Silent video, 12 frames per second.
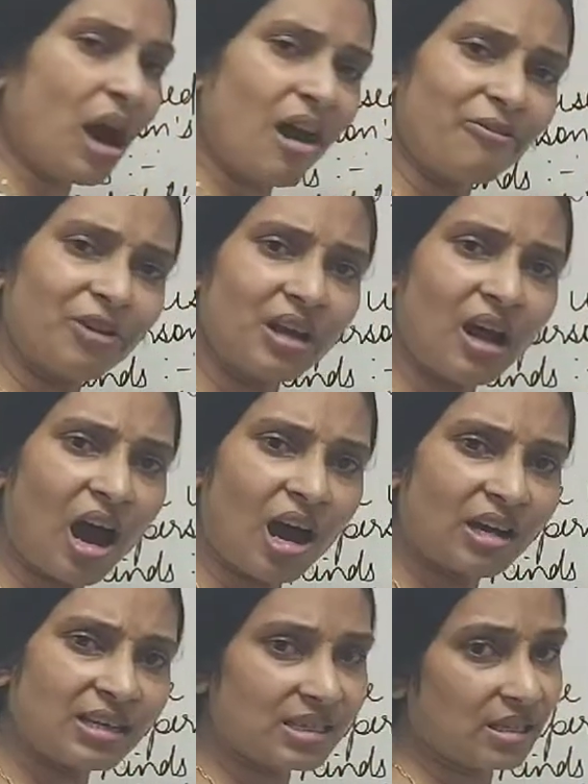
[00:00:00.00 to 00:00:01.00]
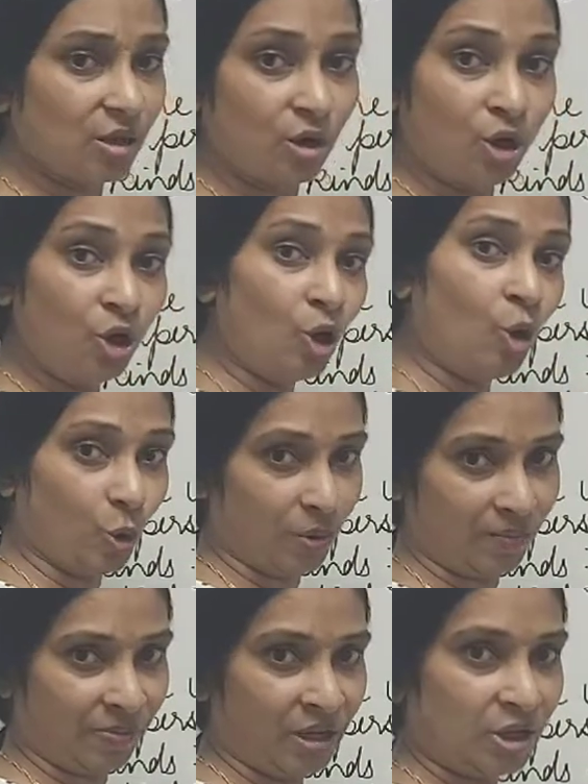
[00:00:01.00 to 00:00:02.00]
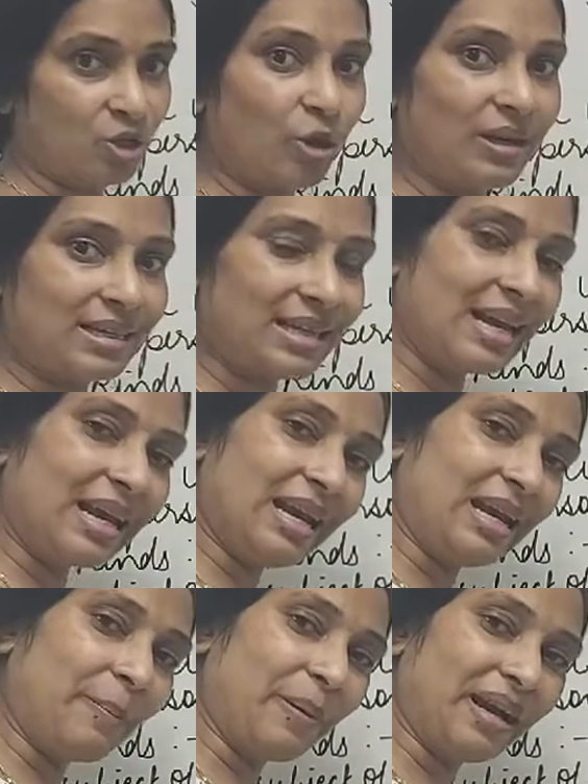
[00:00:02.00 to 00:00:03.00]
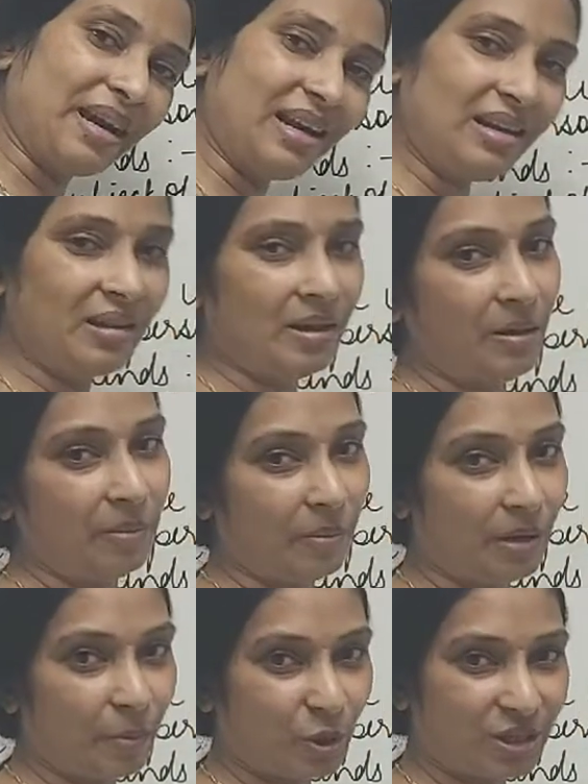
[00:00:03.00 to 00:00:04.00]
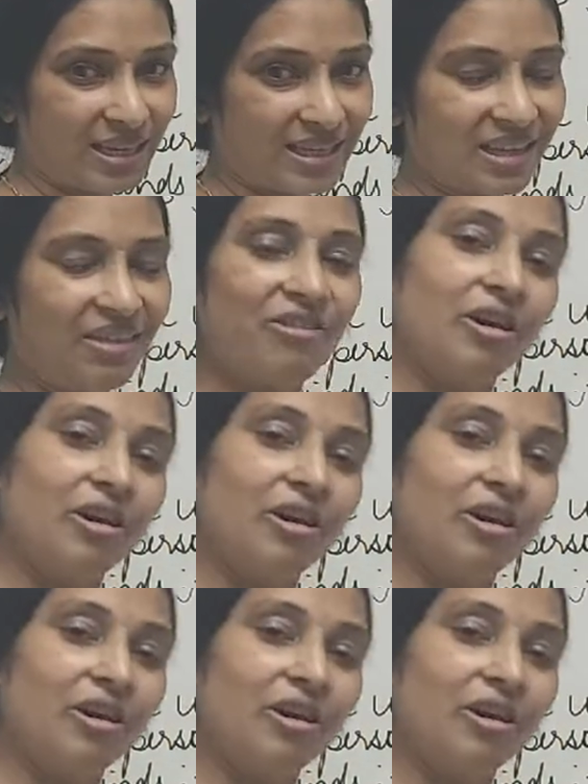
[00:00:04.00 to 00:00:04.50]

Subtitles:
after ours? No. So it is an independent possessive